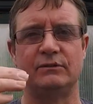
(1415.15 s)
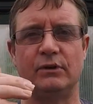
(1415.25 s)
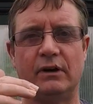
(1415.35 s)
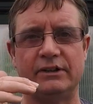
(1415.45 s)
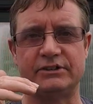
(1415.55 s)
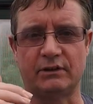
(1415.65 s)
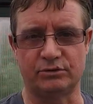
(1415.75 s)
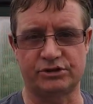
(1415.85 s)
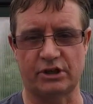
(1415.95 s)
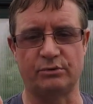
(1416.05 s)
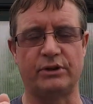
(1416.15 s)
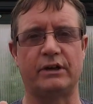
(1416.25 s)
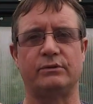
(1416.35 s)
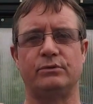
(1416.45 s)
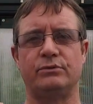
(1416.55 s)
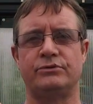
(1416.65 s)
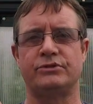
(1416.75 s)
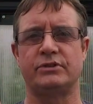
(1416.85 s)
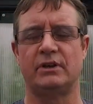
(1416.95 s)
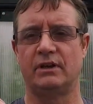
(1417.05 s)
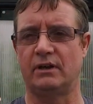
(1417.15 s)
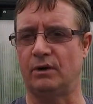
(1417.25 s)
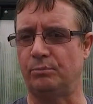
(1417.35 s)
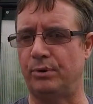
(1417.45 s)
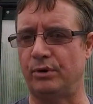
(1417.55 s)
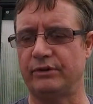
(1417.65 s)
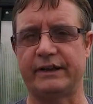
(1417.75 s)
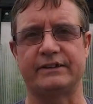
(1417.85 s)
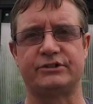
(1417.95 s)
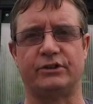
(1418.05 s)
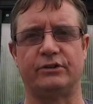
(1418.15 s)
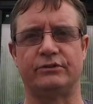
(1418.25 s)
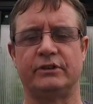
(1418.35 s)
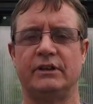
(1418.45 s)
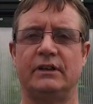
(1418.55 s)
right, I'll sow those, I'll pop that on,